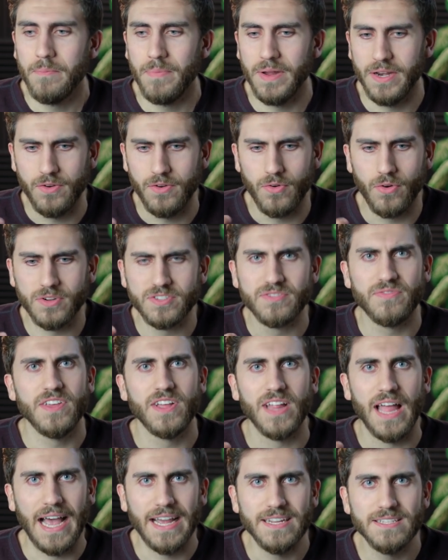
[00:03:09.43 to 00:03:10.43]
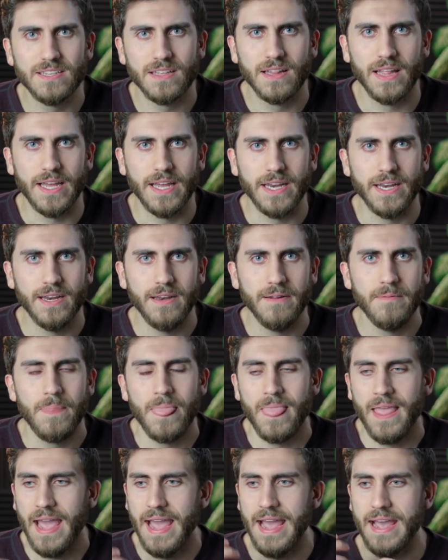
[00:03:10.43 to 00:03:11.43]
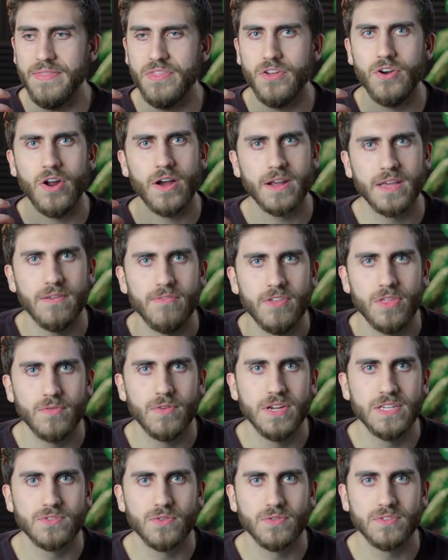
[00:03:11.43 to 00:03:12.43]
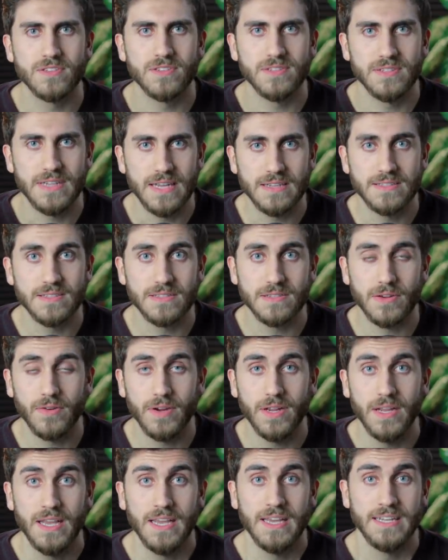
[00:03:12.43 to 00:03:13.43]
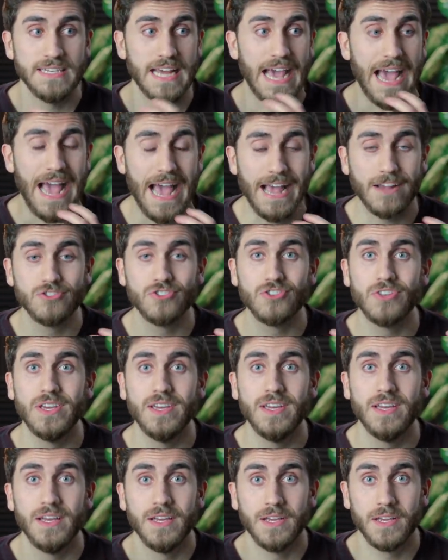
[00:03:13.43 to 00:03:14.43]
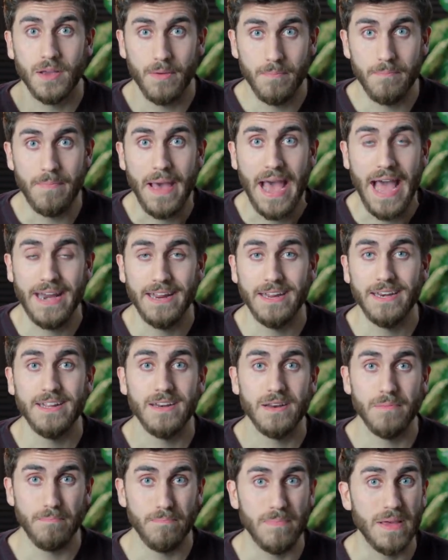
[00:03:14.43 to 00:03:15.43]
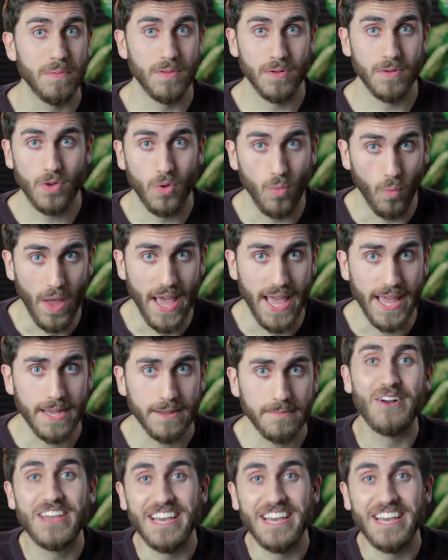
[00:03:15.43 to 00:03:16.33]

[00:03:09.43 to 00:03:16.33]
But girls feel isolated and they're not given the resources necessary to actually combat it in a biblical way.